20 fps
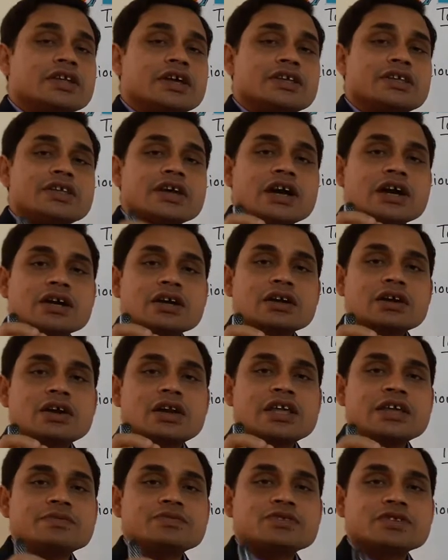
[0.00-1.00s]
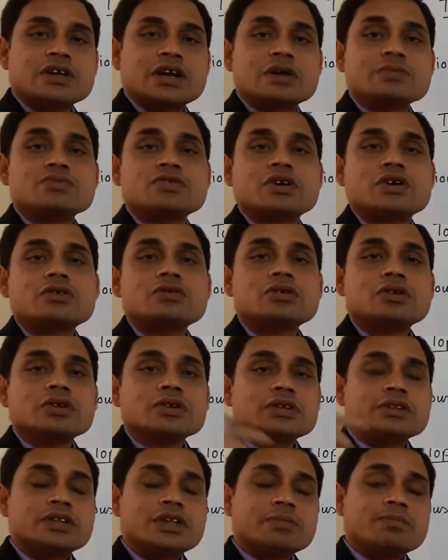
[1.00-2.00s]
the young leaves comes
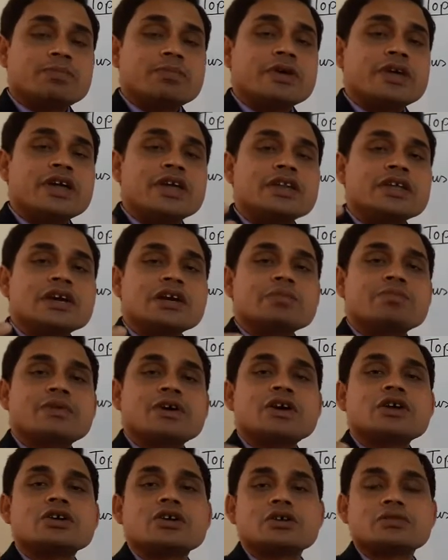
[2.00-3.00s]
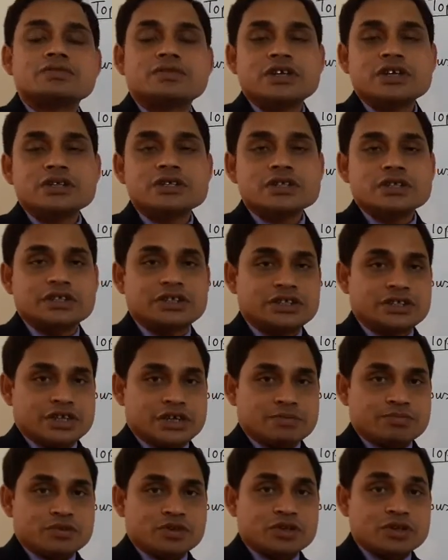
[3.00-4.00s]
out, the aerial part of this
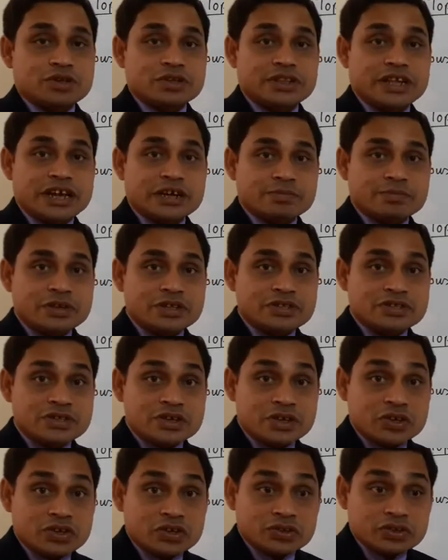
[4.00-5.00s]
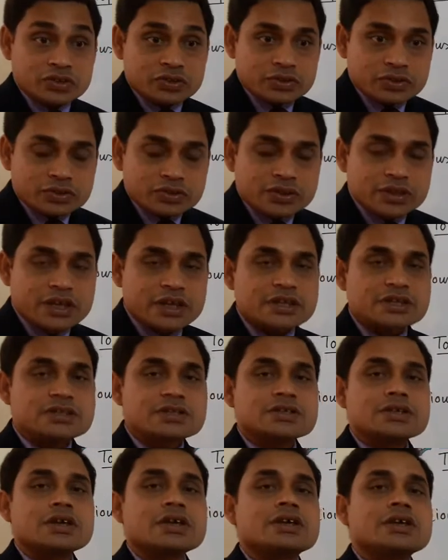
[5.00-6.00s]
stem. That means
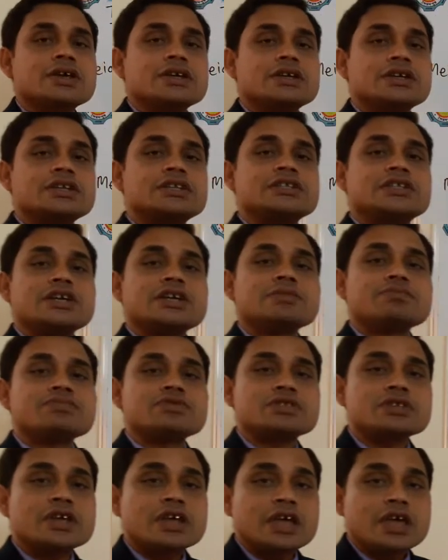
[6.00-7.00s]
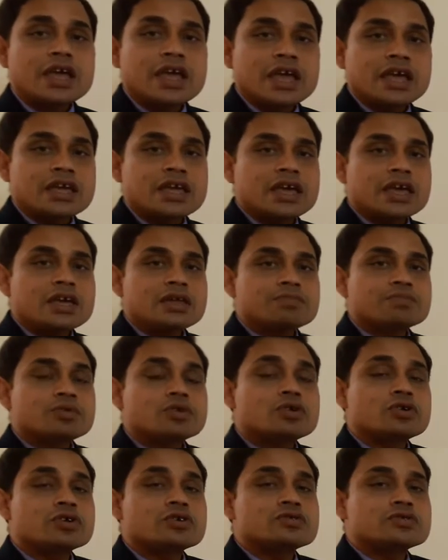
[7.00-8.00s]
these stems again
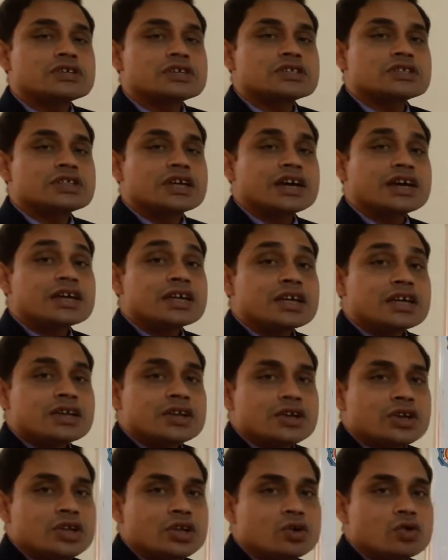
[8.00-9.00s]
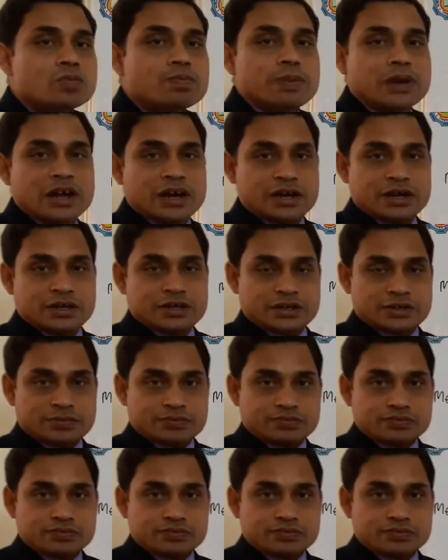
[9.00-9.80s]
produces the new plant.